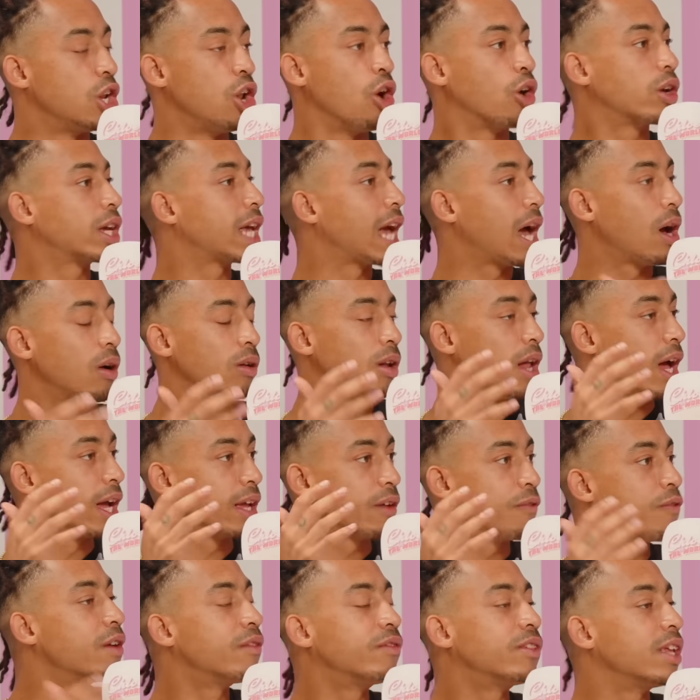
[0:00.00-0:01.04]
Knock out like
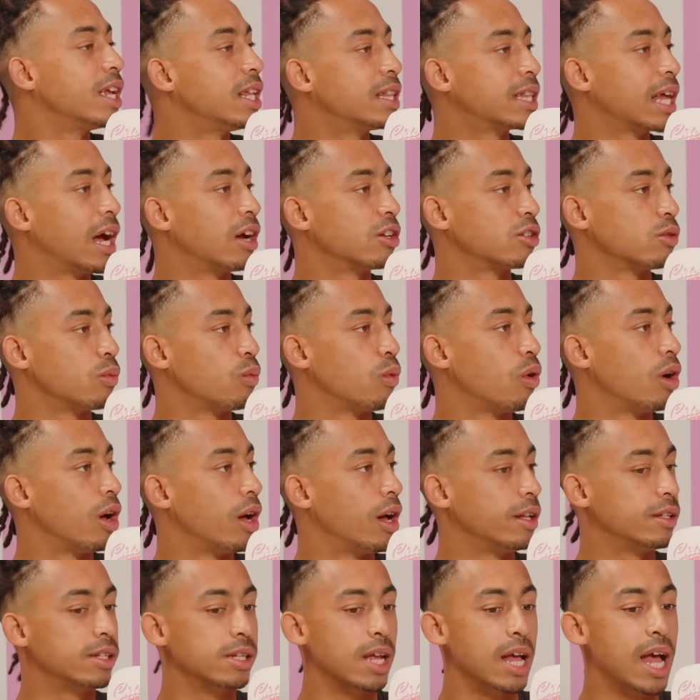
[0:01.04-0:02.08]
15,000
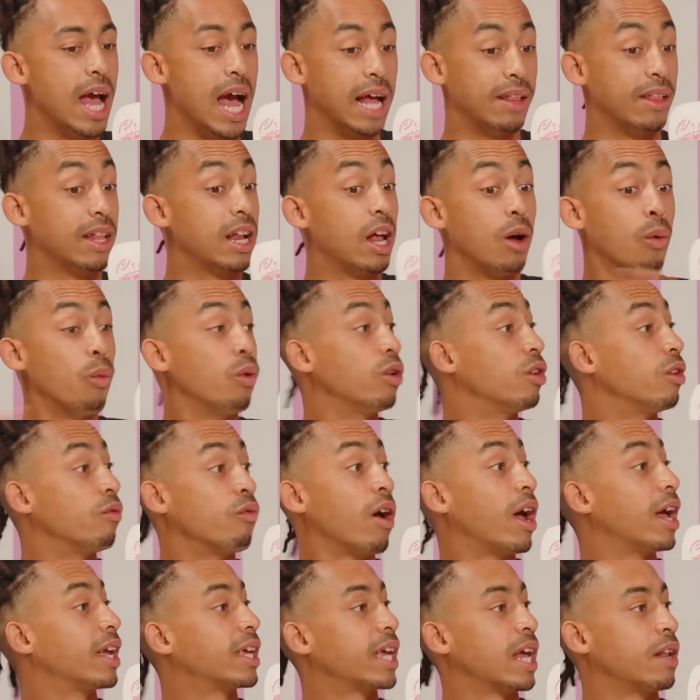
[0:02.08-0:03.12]
words. And then I wouldn't
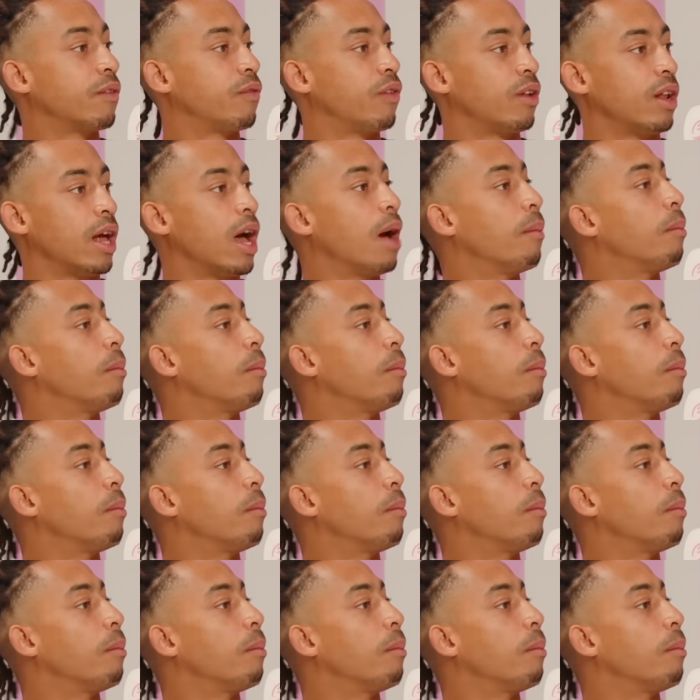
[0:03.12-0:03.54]
write again for like a